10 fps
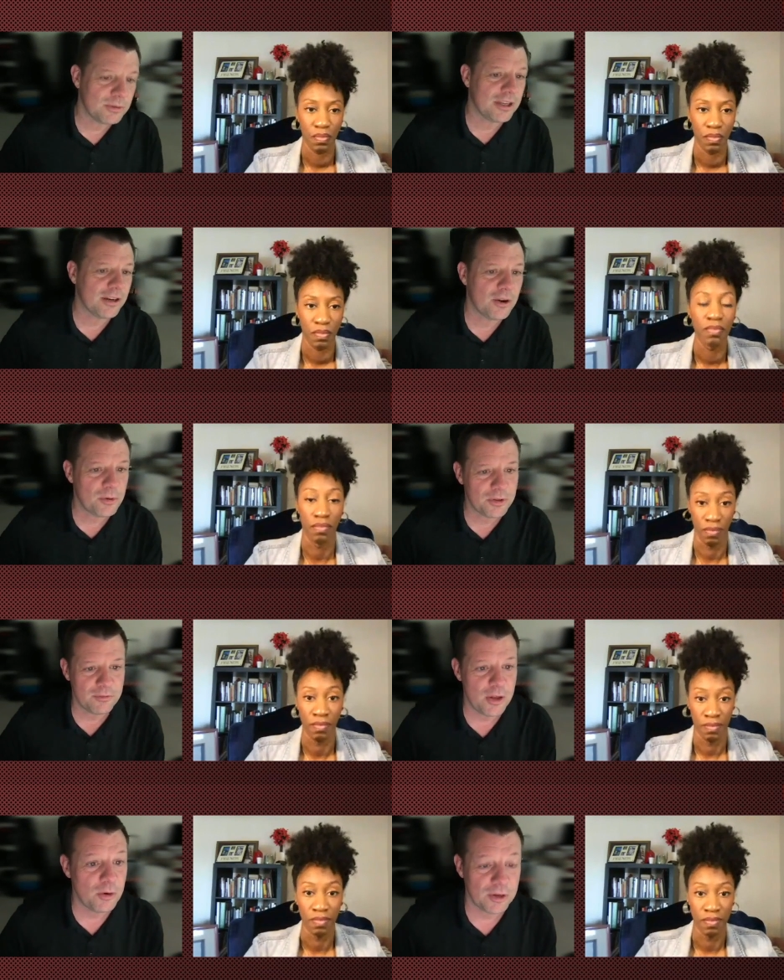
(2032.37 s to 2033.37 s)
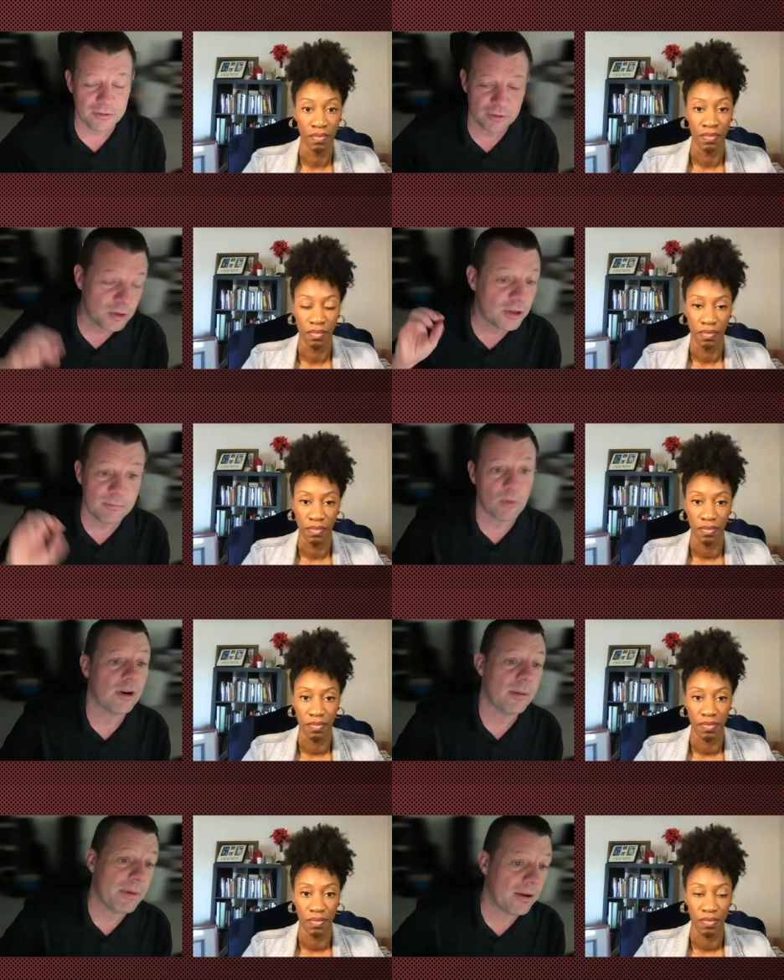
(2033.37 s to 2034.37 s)
Speaker 1: get a hold of you and learn
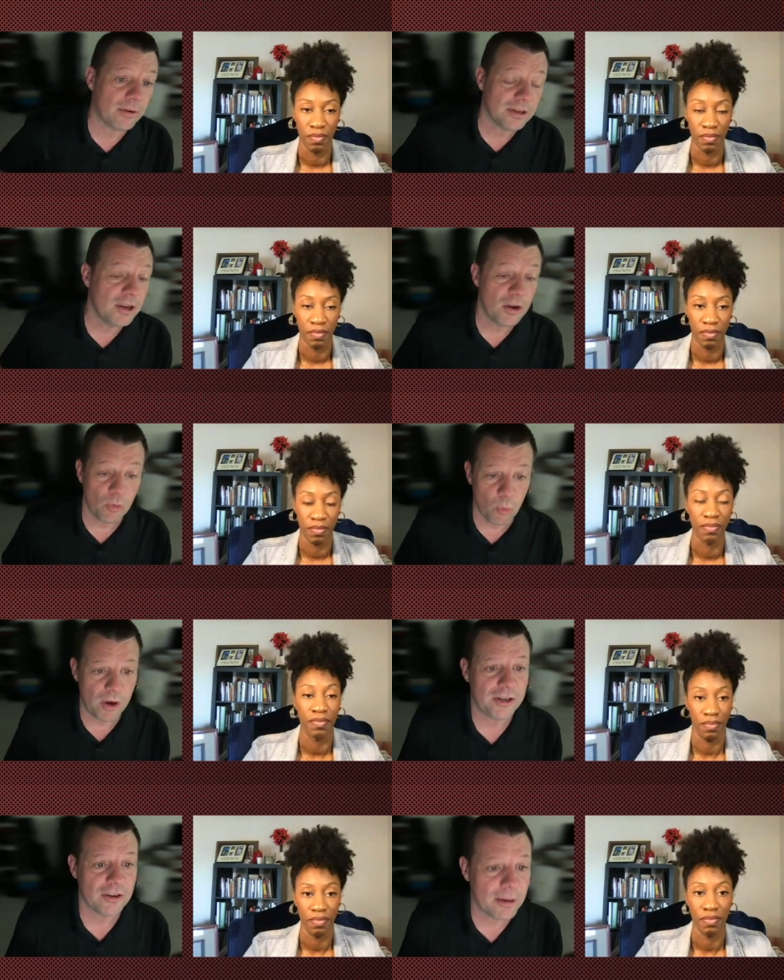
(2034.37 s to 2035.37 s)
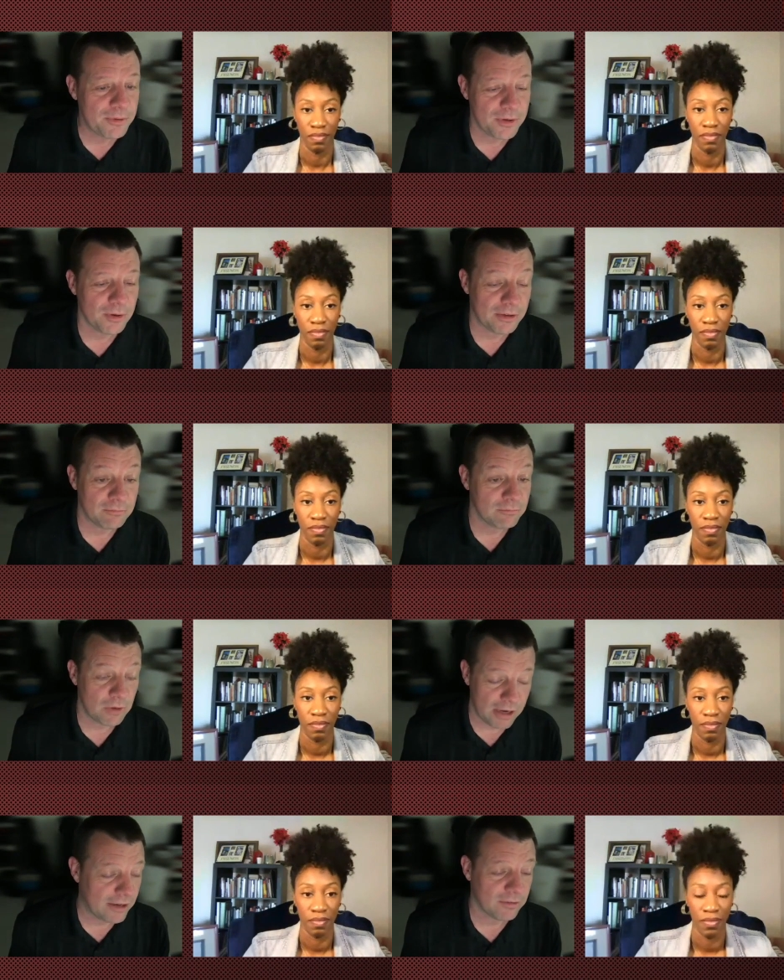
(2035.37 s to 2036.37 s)
more about what you're up to and
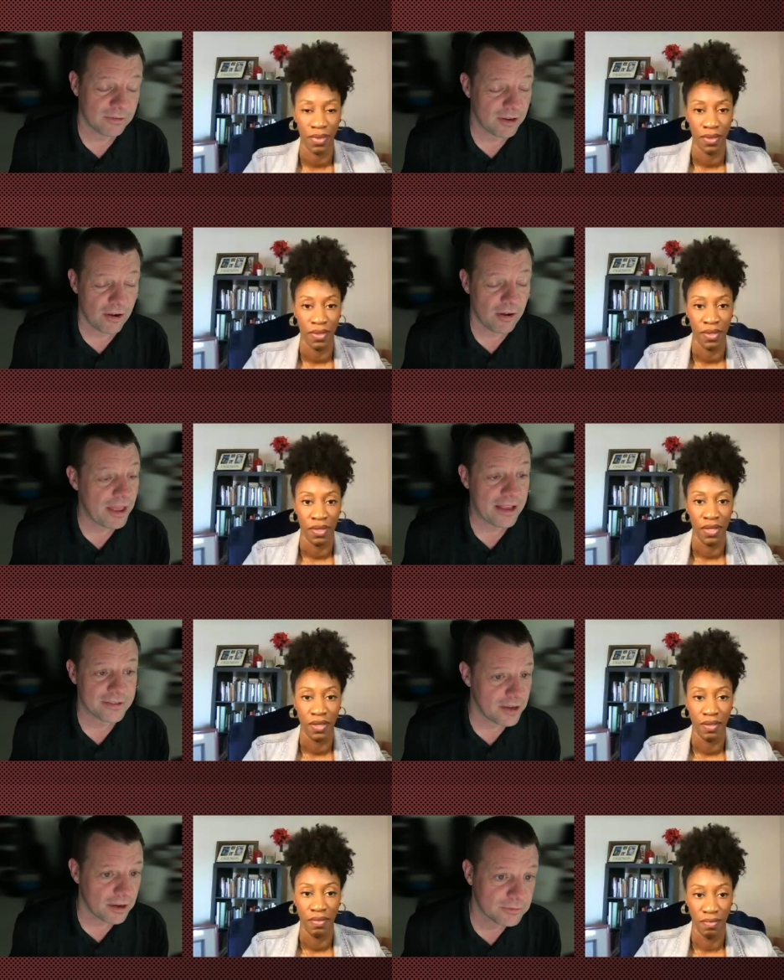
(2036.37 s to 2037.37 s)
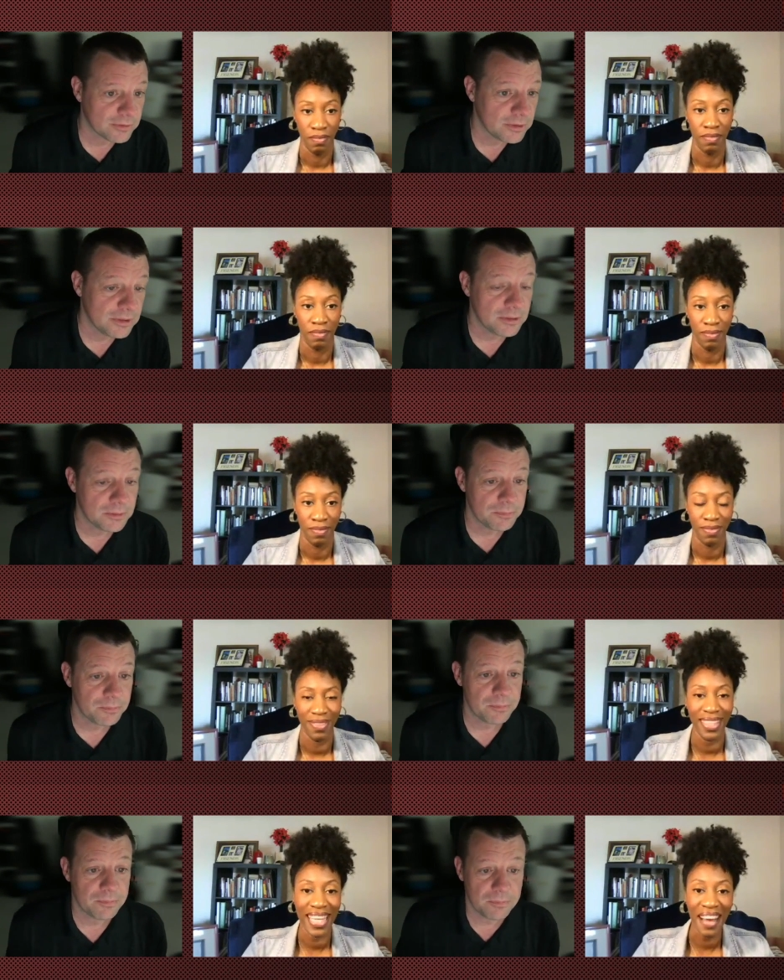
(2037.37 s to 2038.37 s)
and all that stuff?
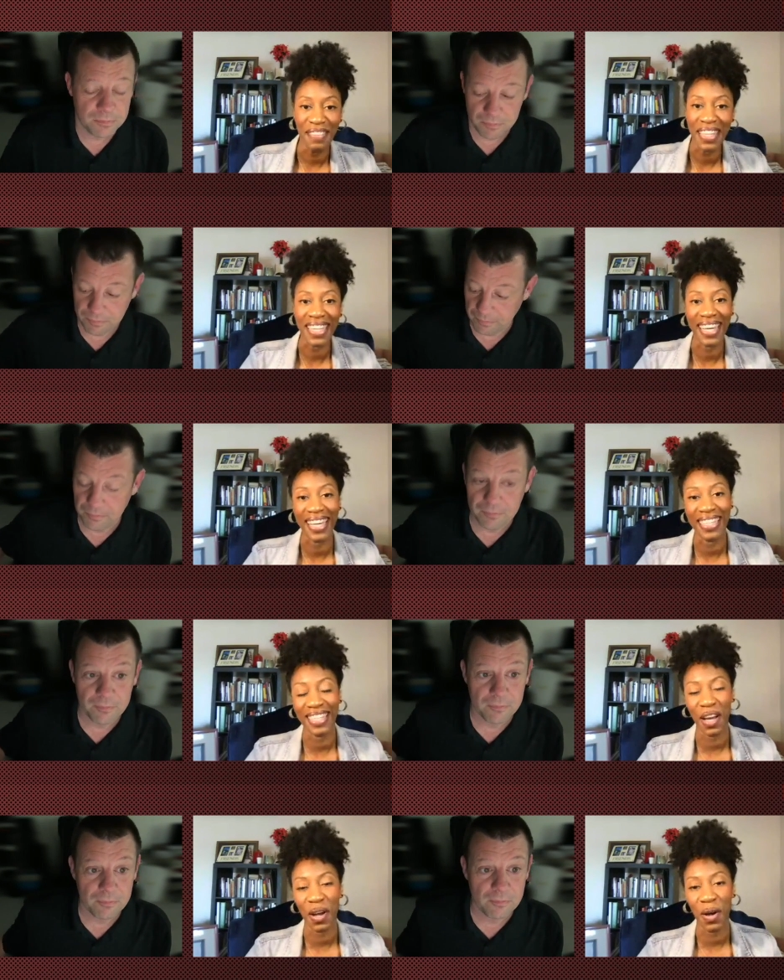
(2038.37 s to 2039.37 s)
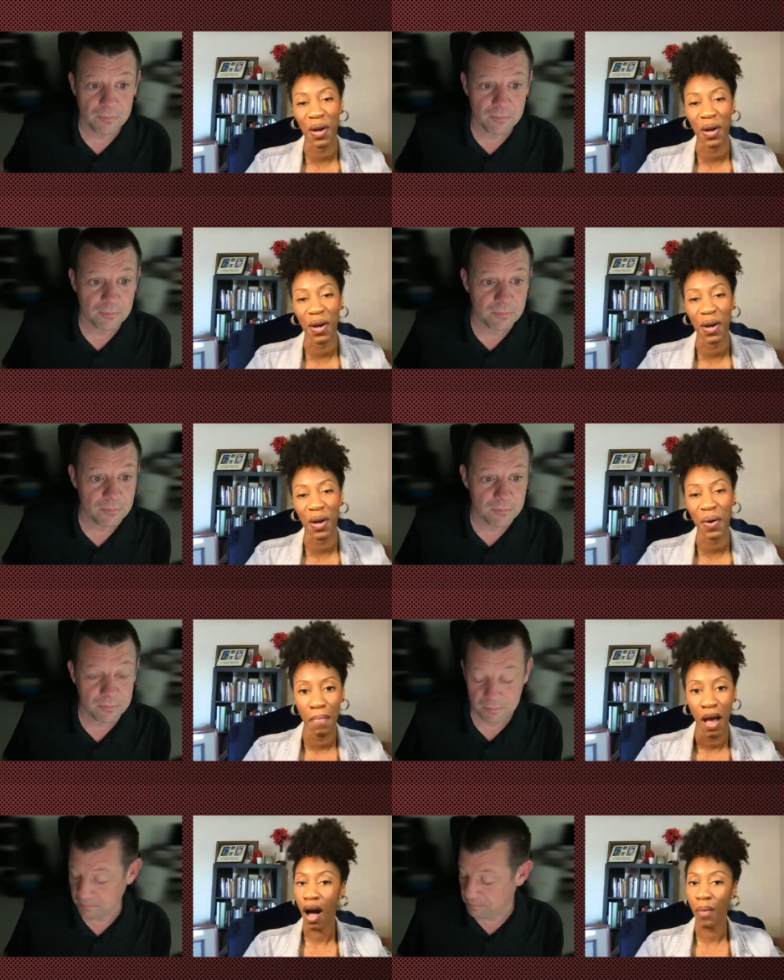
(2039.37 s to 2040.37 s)
Speaker 2: Definitely. And so, um,
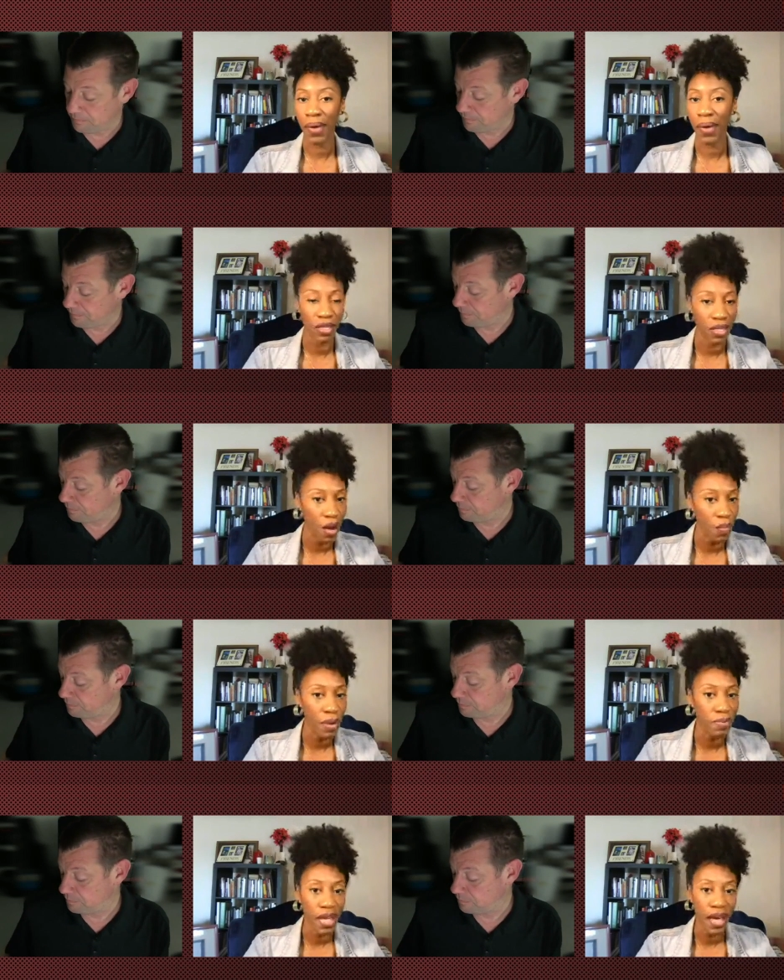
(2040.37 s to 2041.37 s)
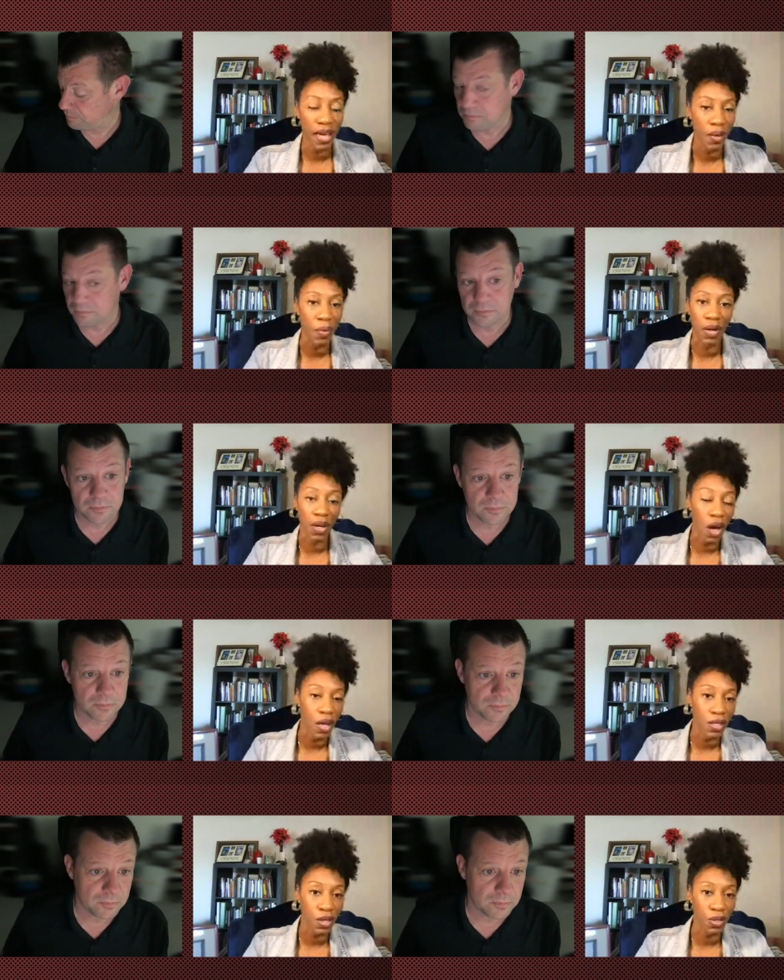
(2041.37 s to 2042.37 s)
always our website and we're on
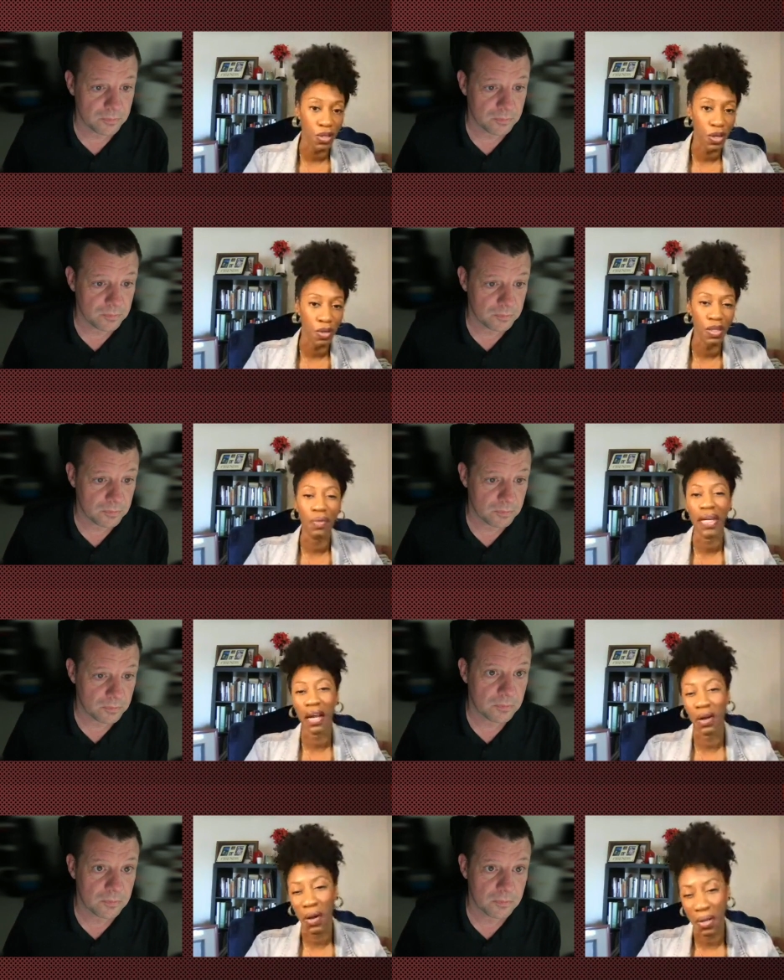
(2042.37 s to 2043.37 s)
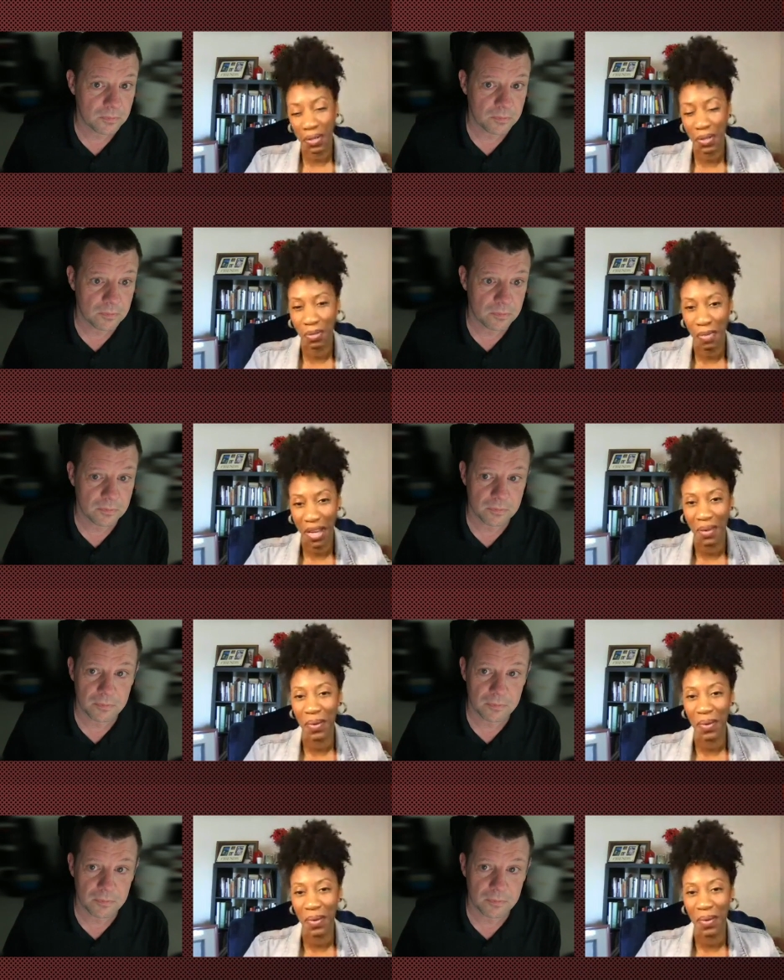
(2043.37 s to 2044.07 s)
all social no we're not on all social media